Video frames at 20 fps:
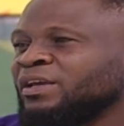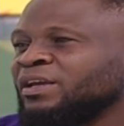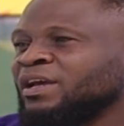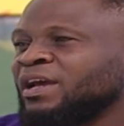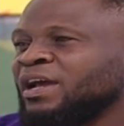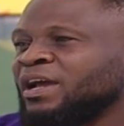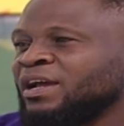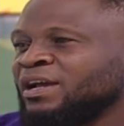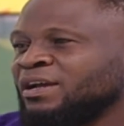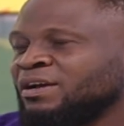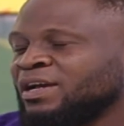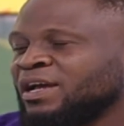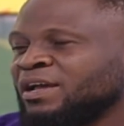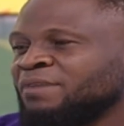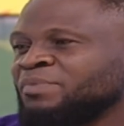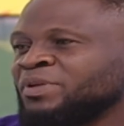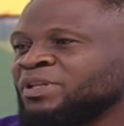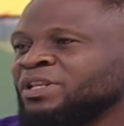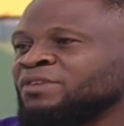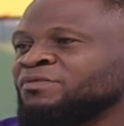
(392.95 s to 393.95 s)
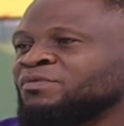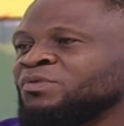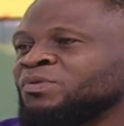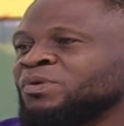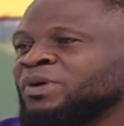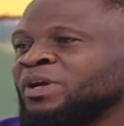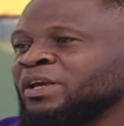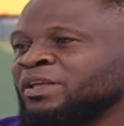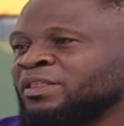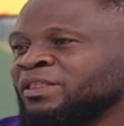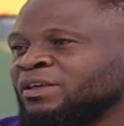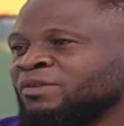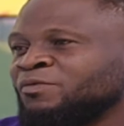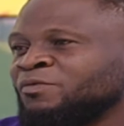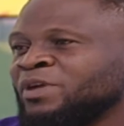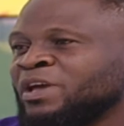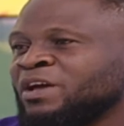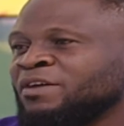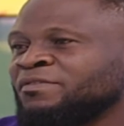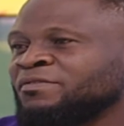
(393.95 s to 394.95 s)
Mm. I, I, believe we will get there. That's
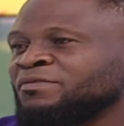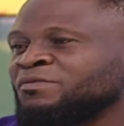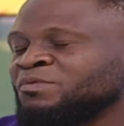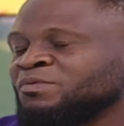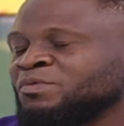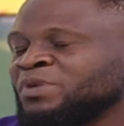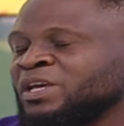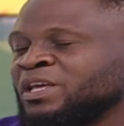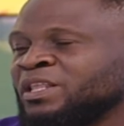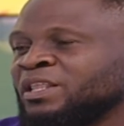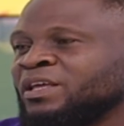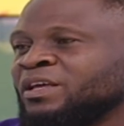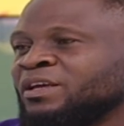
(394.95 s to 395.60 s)
we are, to know. Given.